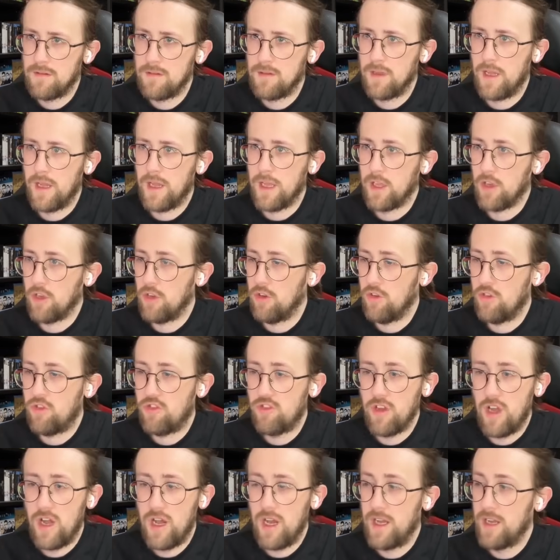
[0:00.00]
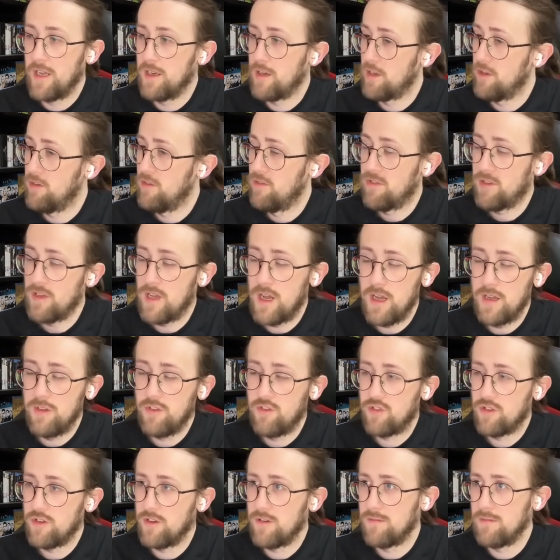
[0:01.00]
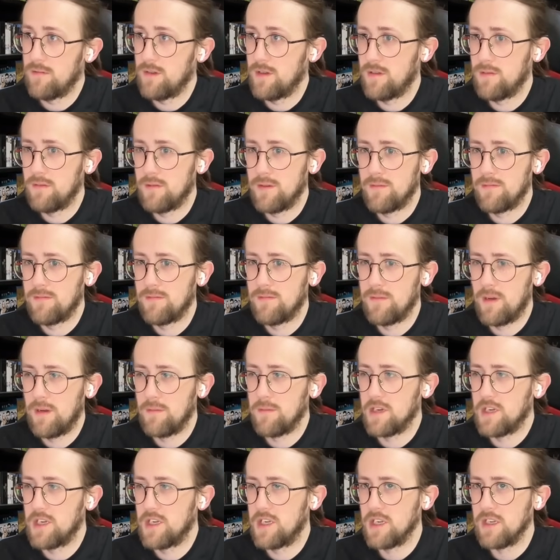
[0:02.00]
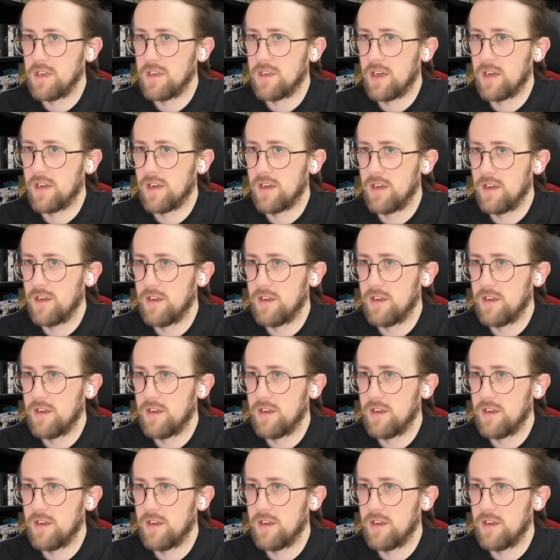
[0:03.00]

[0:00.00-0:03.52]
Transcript: Hey, you signed, stop. I mean, she technically